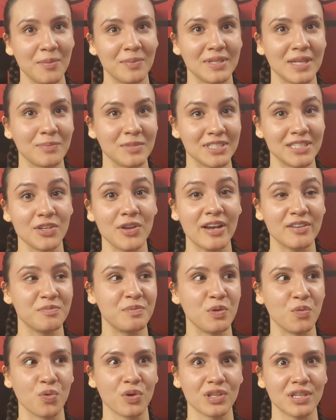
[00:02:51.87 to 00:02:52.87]
but that means that you have
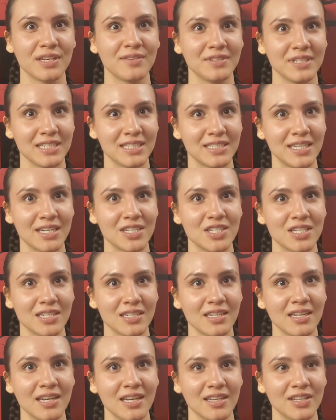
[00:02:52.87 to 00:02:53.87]
to be worthy of the attention.
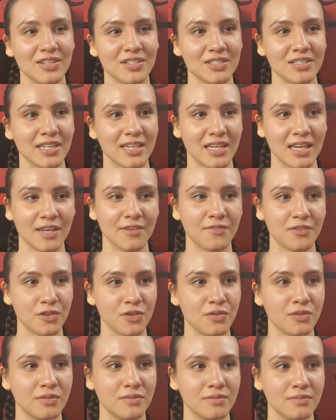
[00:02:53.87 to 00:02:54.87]
There's like if
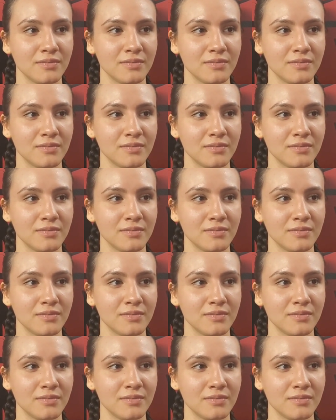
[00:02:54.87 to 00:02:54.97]
you